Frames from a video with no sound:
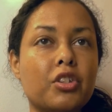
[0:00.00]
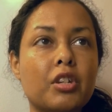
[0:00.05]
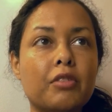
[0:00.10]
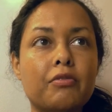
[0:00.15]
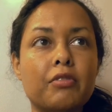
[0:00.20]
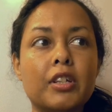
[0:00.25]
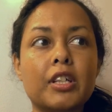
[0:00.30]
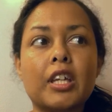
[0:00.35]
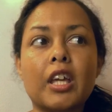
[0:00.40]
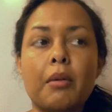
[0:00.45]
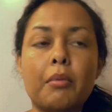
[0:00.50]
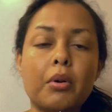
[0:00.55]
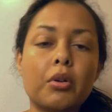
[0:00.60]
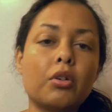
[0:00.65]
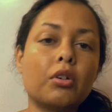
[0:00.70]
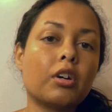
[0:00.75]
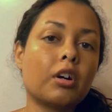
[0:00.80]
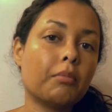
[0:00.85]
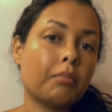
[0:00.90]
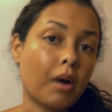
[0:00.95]
different
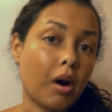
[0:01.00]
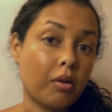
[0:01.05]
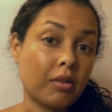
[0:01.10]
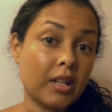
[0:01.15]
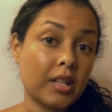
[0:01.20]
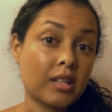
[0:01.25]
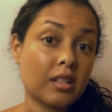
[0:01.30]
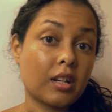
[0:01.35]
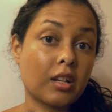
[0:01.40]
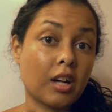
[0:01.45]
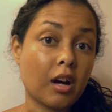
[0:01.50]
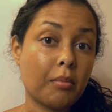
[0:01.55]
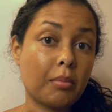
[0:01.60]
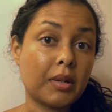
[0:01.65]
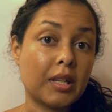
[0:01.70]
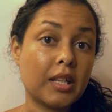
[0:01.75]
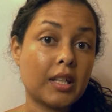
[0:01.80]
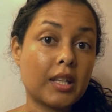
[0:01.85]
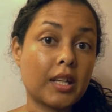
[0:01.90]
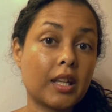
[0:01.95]
chemical components a
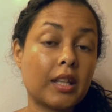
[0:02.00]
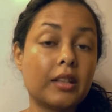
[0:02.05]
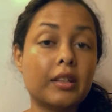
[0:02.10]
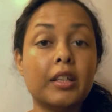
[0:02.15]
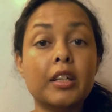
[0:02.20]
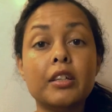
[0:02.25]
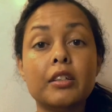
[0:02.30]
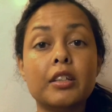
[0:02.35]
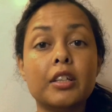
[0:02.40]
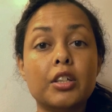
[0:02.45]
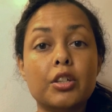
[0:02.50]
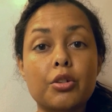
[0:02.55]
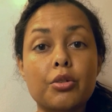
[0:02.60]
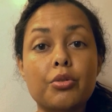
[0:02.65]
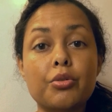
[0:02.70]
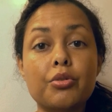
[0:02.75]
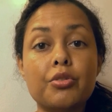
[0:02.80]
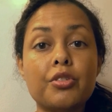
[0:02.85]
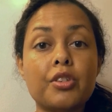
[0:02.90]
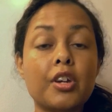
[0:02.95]
company can legally
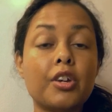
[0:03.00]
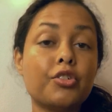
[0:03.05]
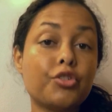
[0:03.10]
use